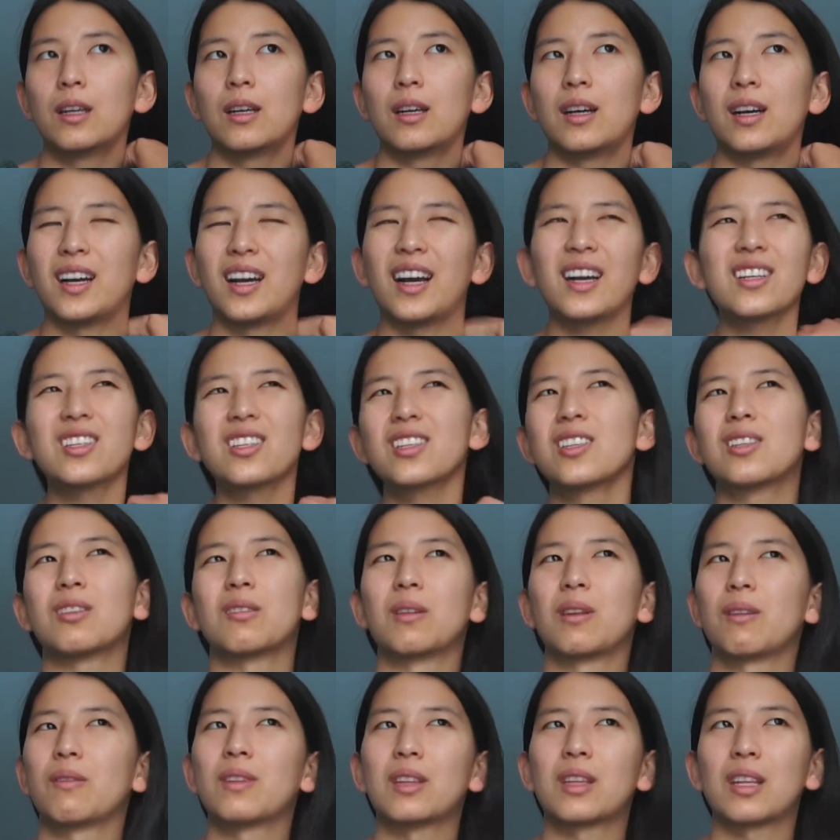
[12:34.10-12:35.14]
I actually don't
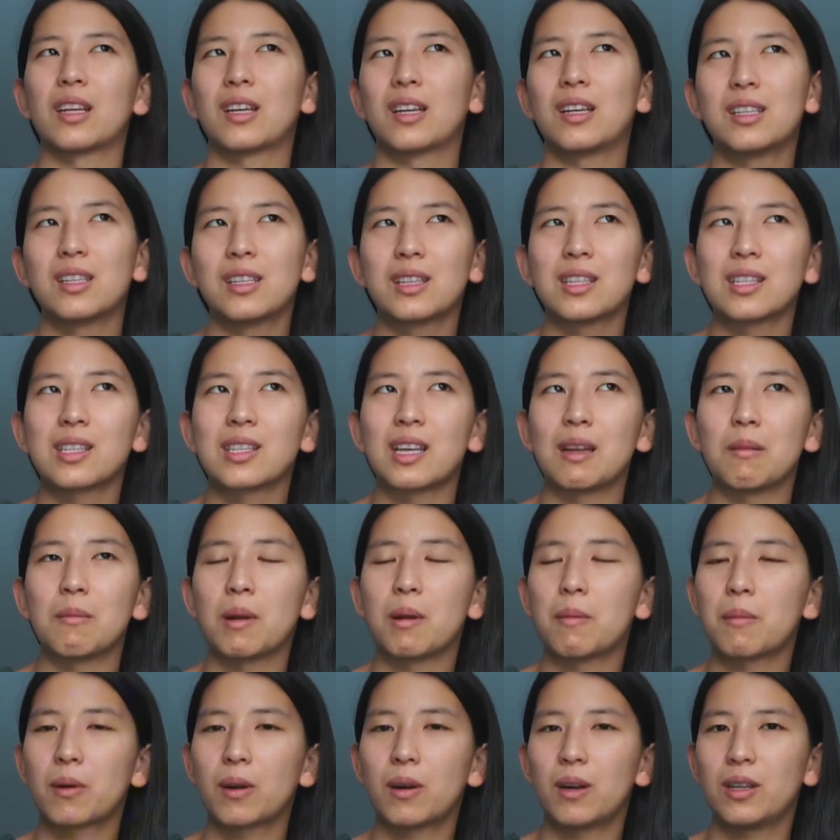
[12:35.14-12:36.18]
even think I did the same
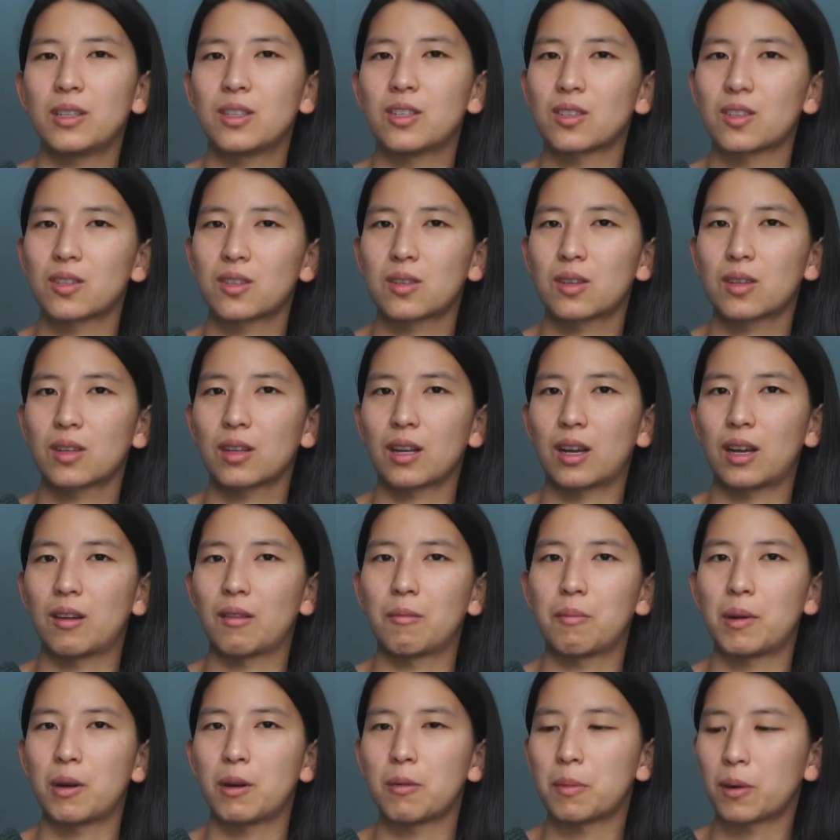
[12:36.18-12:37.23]
number. I just kind of
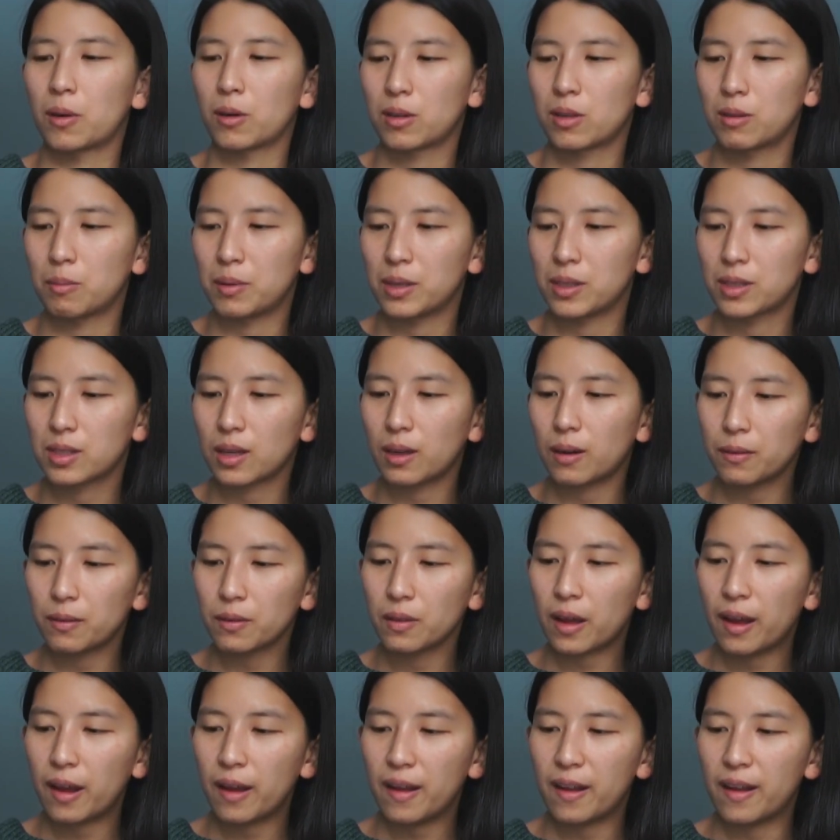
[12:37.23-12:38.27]
ballparked it based off of
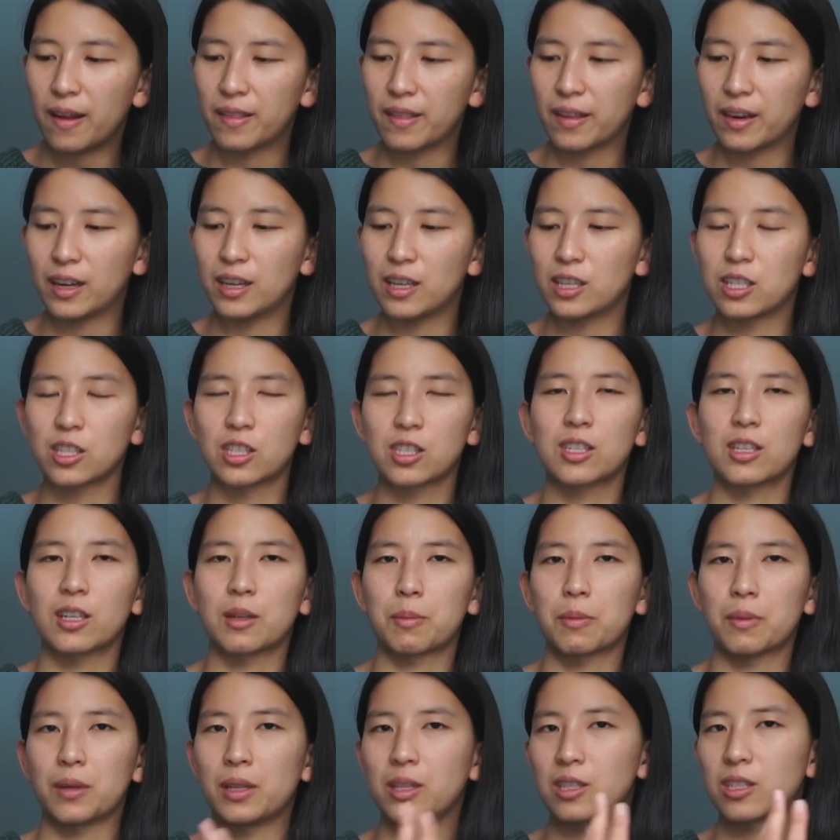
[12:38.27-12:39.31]
that, and then I just did a
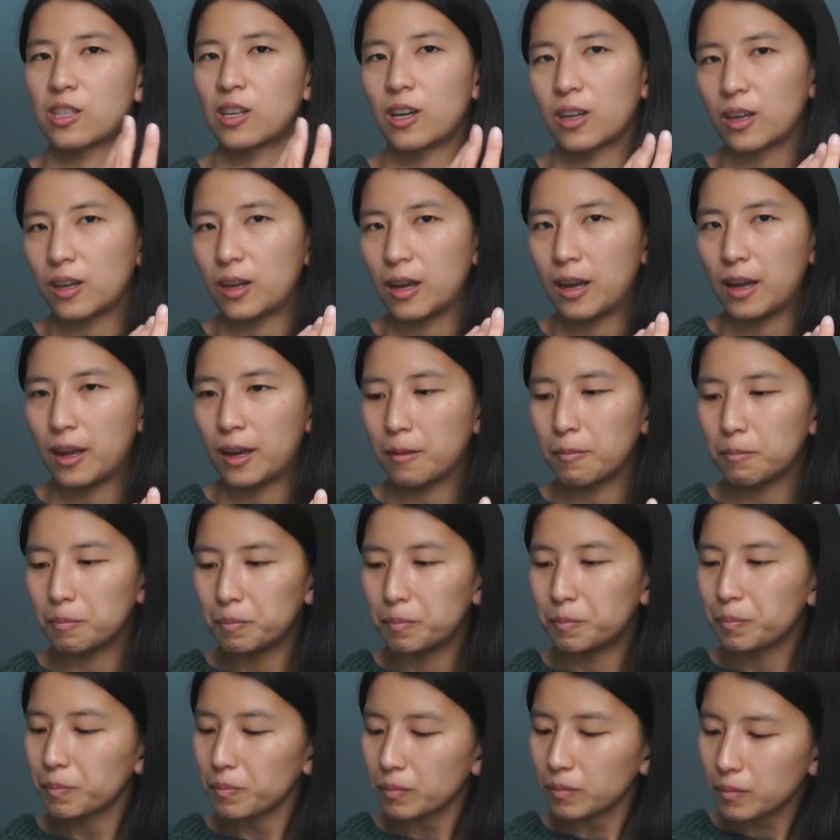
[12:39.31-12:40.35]
plain stockinette hat.
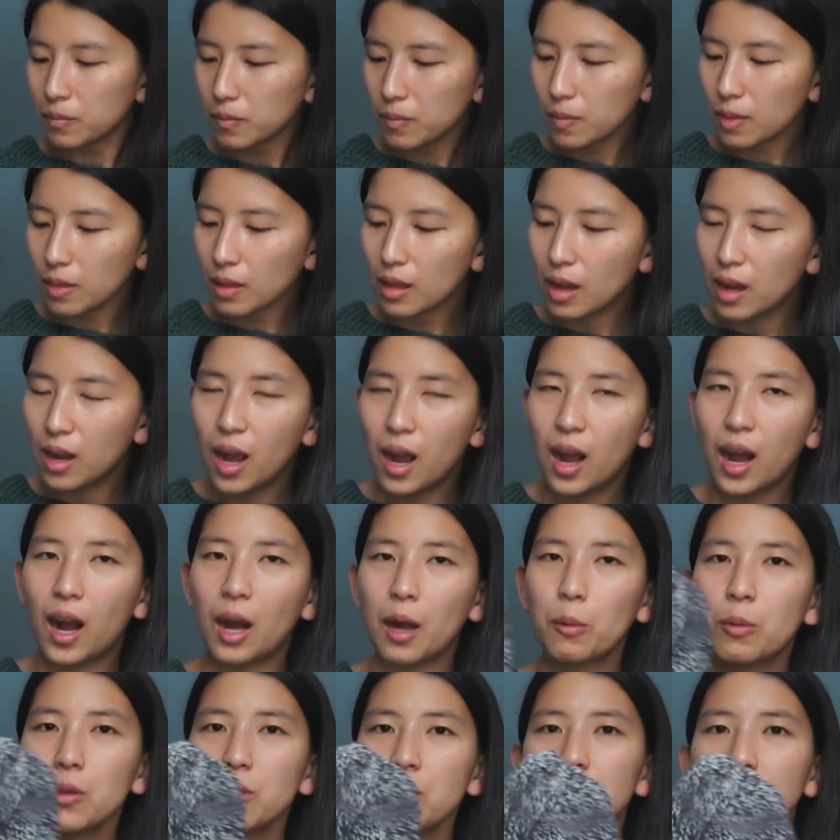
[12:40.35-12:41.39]

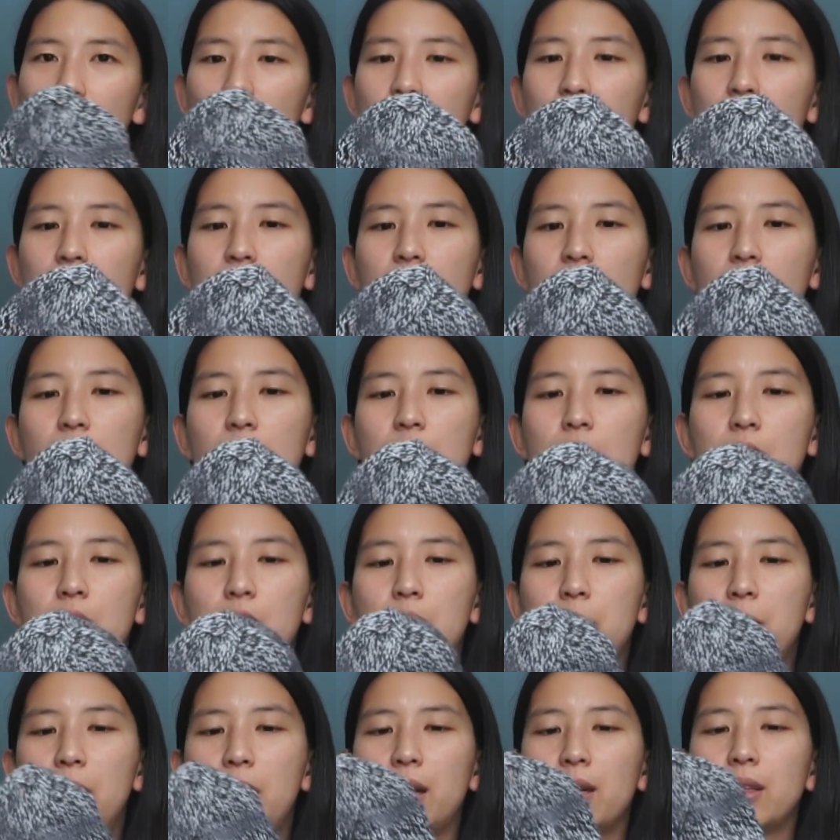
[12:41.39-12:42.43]
I will say
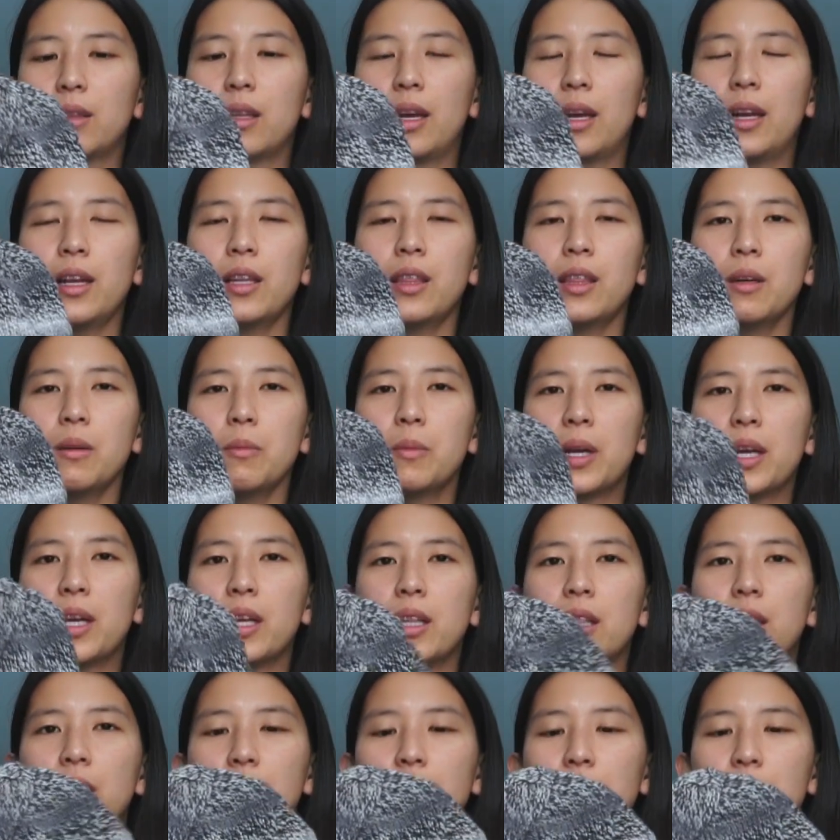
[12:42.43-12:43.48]
I like the way
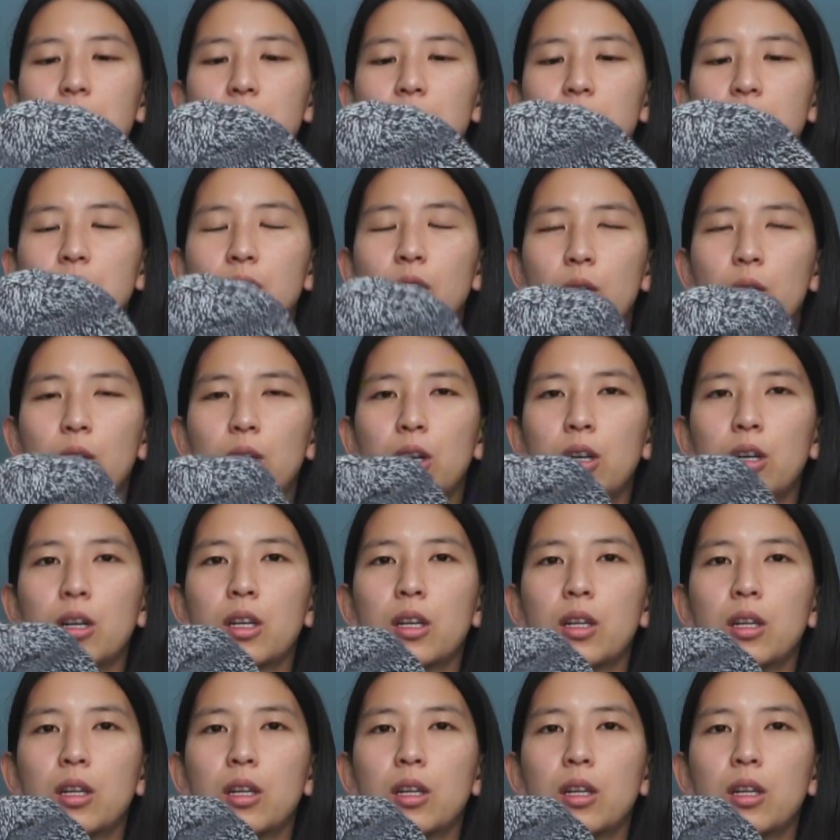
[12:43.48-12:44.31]
that this yarn